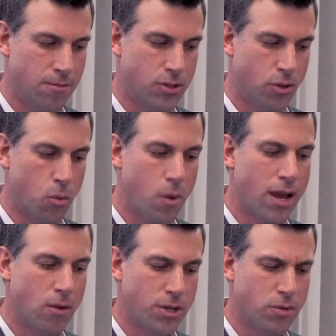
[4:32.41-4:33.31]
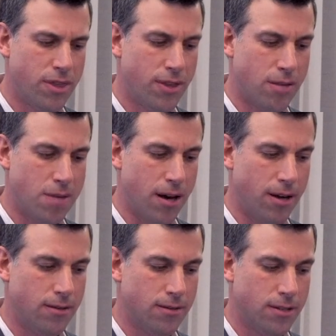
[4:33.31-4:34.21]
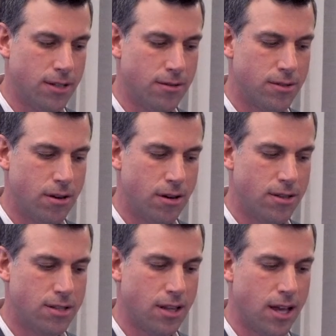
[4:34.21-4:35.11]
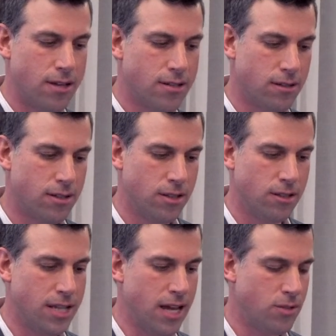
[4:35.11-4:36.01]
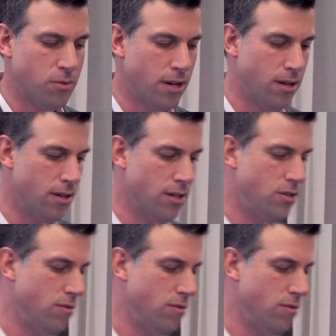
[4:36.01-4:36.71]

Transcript: So the way in which we think about it, sorry the slide is a little dense. We had